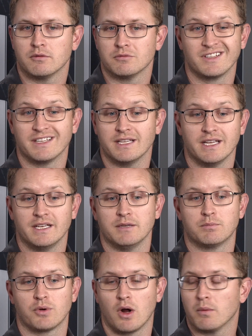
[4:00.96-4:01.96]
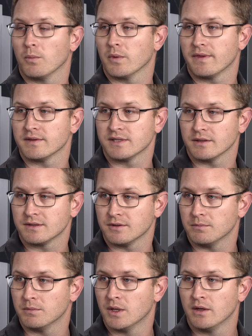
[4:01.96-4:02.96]
really any problem with the
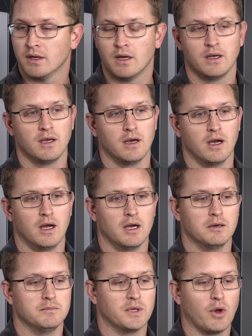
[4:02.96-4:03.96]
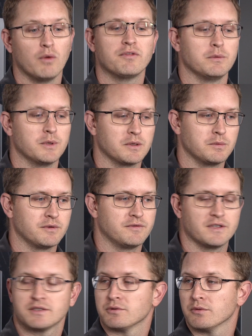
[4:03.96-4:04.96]
system, and hopefully be able to
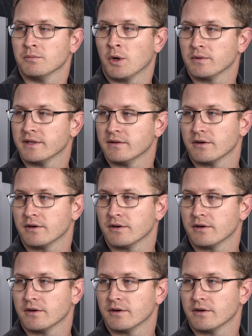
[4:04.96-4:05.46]
fix it remotely.